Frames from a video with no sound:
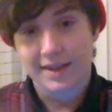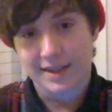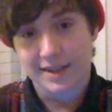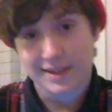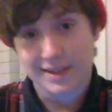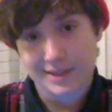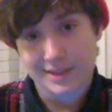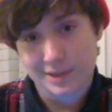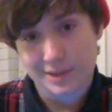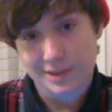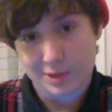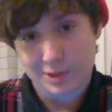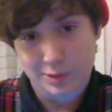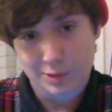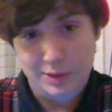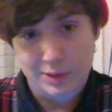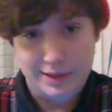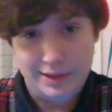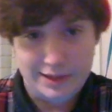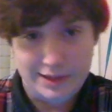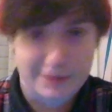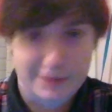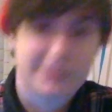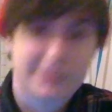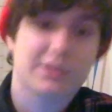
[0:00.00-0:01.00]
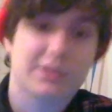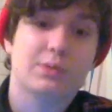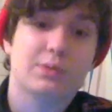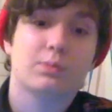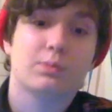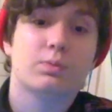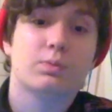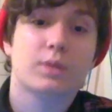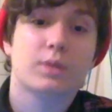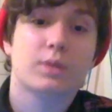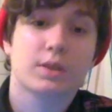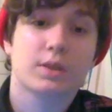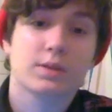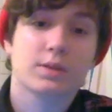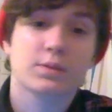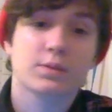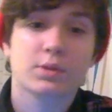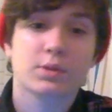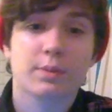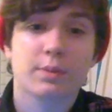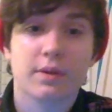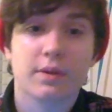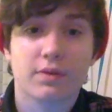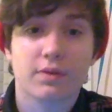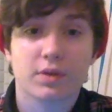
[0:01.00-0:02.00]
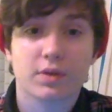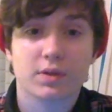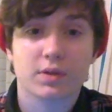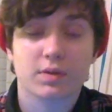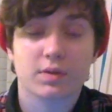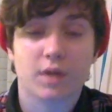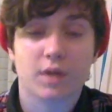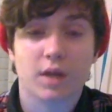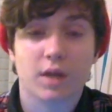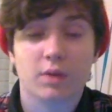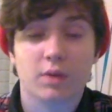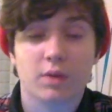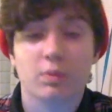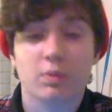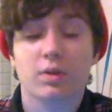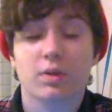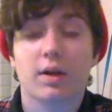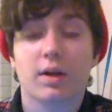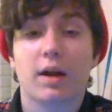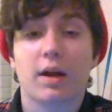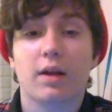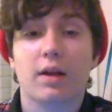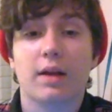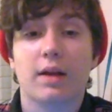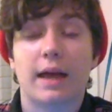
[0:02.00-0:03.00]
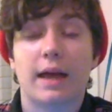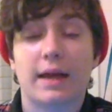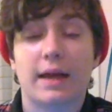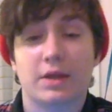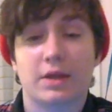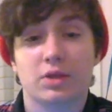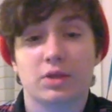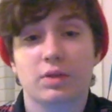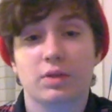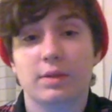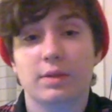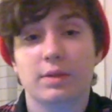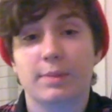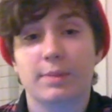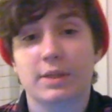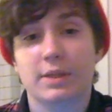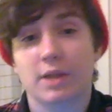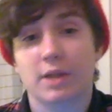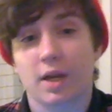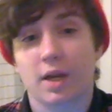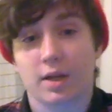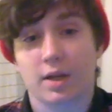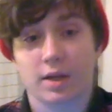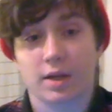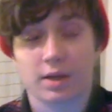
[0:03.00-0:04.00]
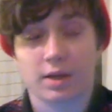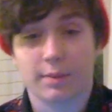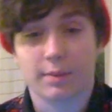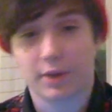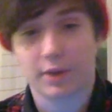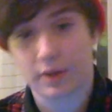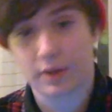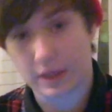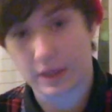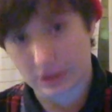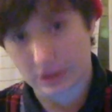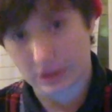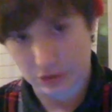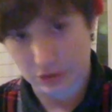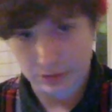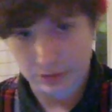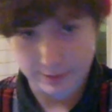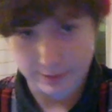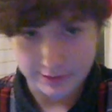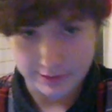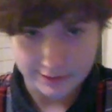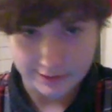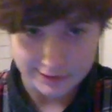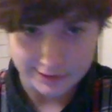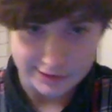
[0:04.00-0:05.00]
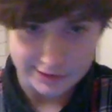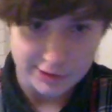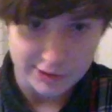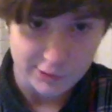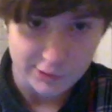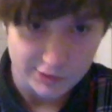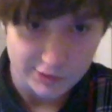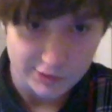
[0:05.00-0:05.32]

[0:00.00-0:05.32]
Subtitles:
Hello audience, welcome to my first vlog where I'll actually be talking about LGBTQ